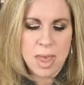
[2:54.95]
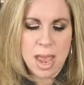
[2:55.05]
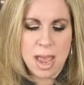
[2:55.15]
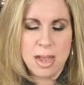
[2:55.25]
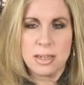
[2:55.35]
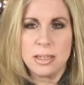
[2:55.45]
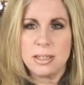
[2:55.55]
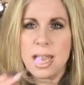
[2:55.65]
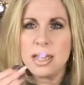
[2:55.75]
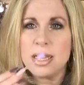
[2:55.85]
And
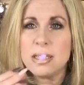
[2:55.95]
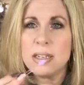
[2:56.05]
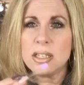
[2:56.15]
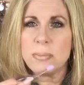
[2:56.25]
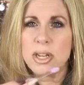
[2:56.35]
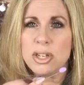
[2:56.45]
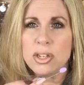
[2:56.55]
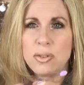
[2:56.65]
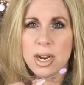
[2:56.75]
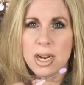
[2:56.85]
take these little
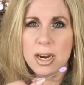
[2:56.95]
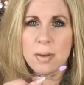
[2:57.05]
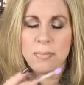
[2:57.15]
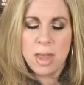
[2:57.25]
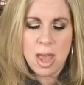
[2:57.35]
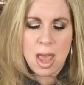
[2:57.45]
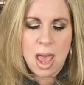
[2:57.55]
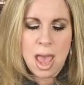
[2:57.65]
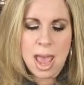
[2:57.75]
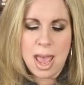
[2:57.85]
sponges right here
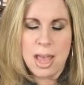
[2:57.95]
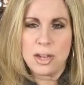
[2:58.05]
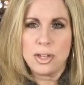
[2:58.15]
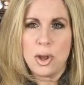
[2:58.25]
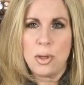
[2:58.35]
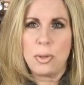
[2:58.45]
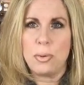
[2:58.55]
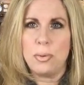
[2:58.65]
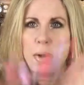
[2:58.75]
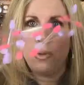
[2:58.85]
and
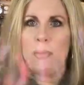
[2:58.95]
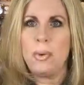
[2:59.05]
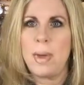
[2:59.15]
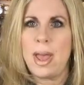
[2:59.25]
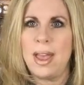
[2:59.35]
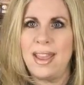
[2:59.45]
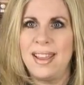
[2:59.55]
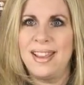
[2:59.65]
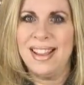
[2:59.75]
throw them away.